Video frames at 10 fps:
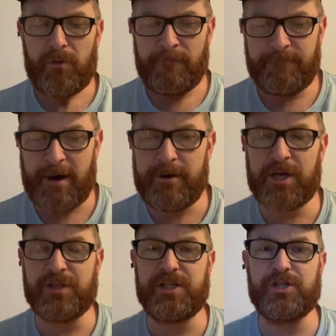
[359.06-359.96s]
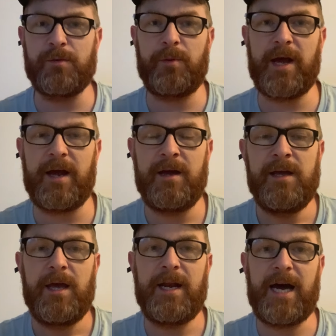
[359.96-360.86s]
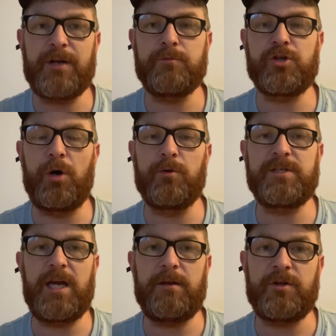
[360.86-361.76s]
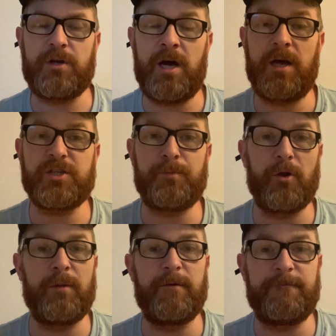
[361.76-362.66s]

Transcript: Very consistent player, and Adam Scott will take spot number